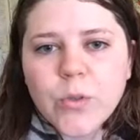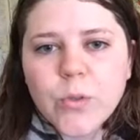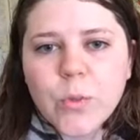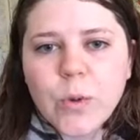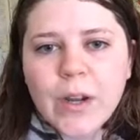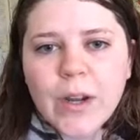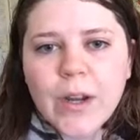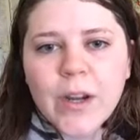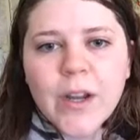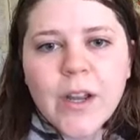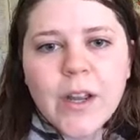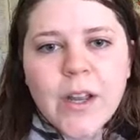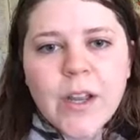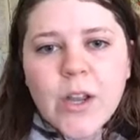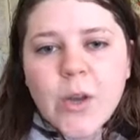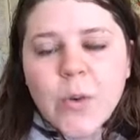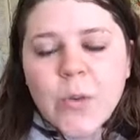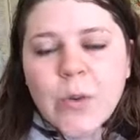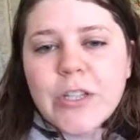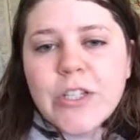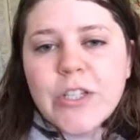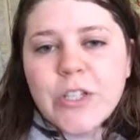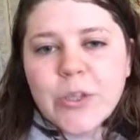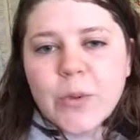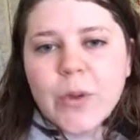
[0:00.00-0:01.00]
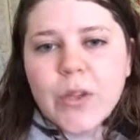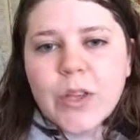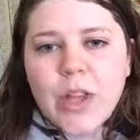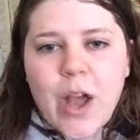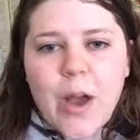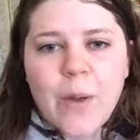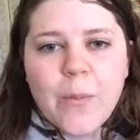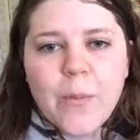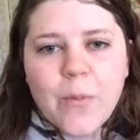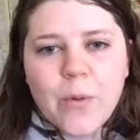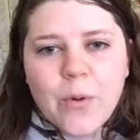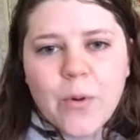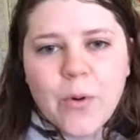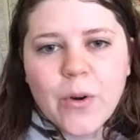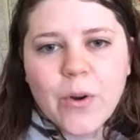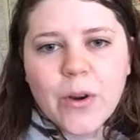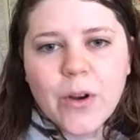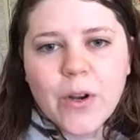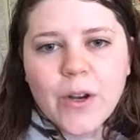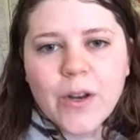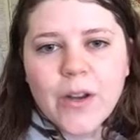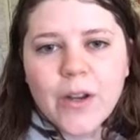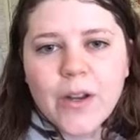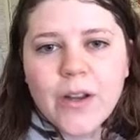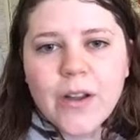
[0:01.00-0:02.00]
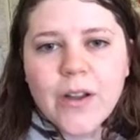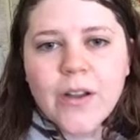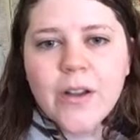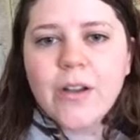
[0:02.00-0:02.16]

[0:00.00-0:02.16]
where we do a lot more